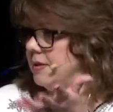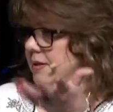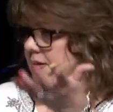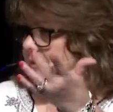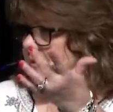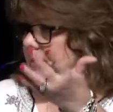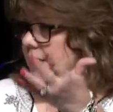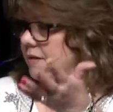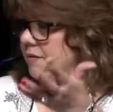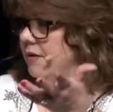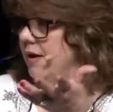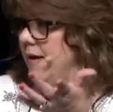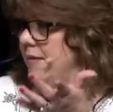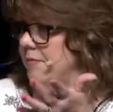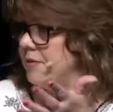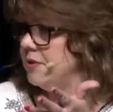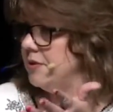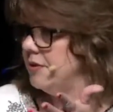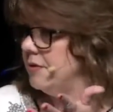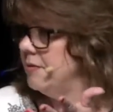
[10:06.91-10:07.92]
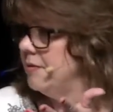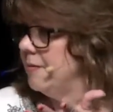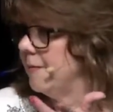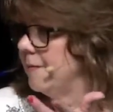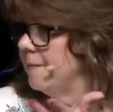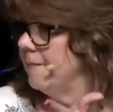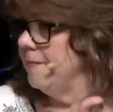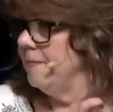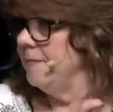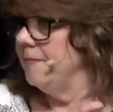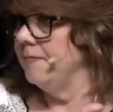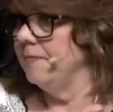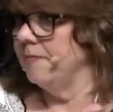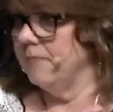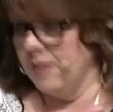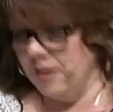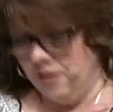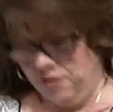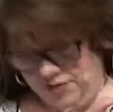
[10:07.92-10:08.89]
Has that ever happened to you?
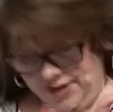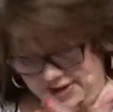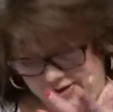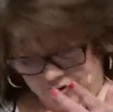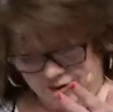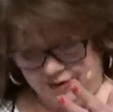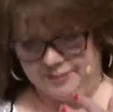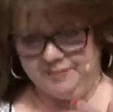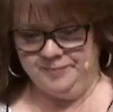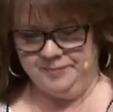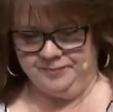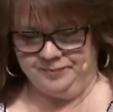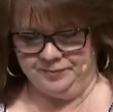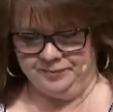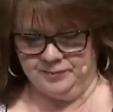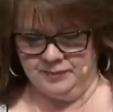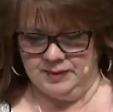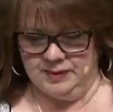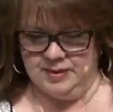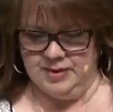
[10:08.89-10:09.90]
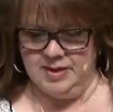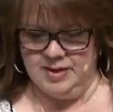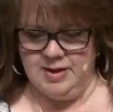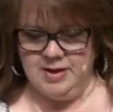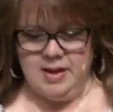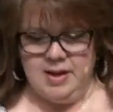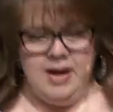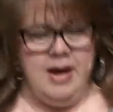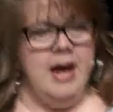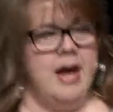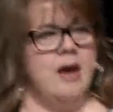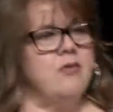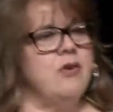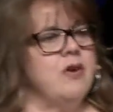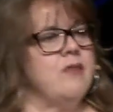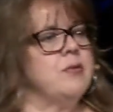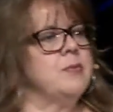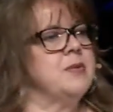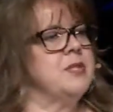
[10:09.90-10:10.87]
Okay, good. Have you
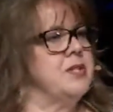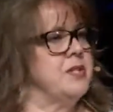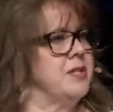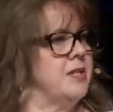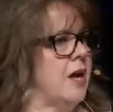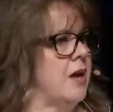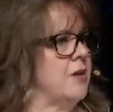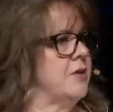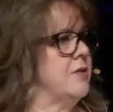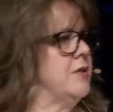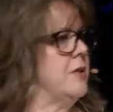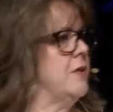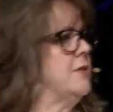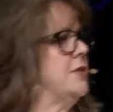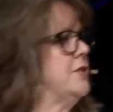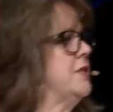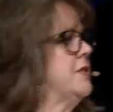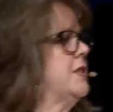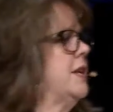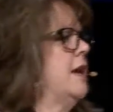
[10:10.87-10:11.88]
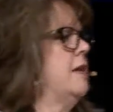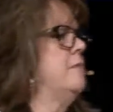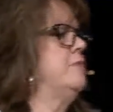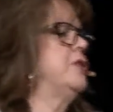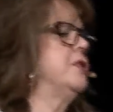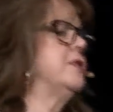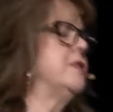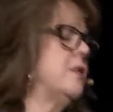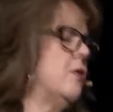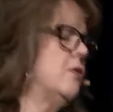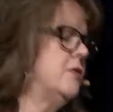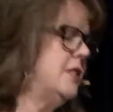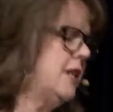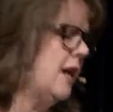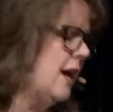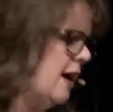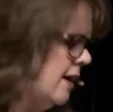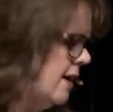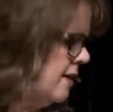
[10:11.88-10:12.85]
ever been to the doctor though and just said, I'm just so
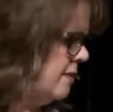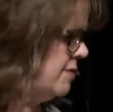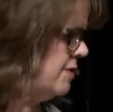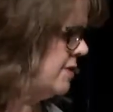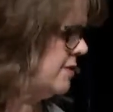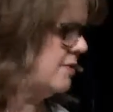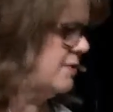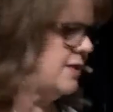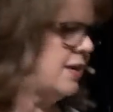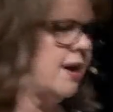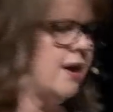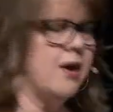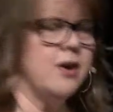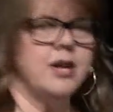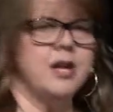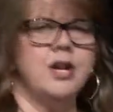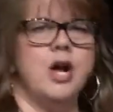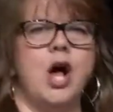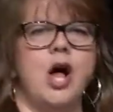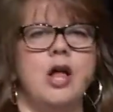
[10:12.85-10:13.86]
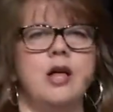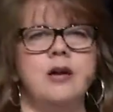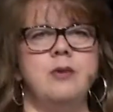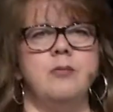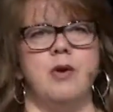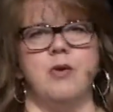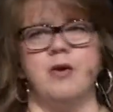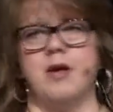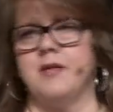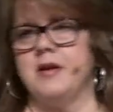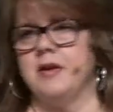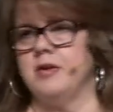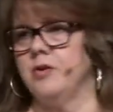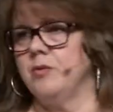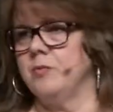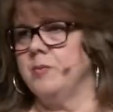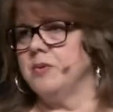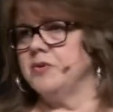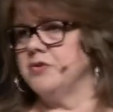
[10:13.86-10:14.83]
tired, I'm just so tired, and all he wrote on that
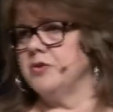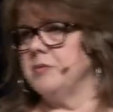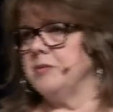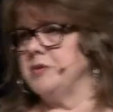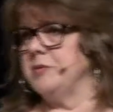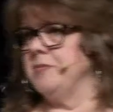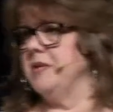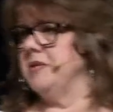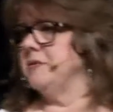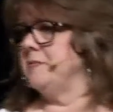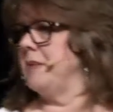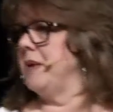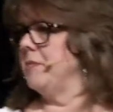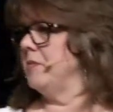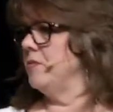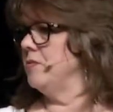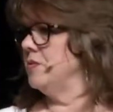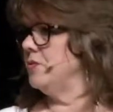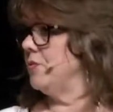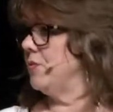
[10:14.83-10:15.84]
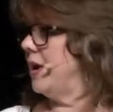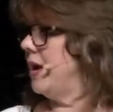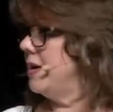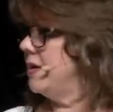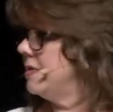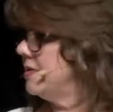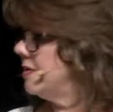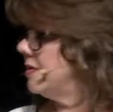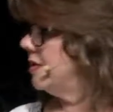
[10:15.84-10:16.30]
little prescription piece of paper was rest?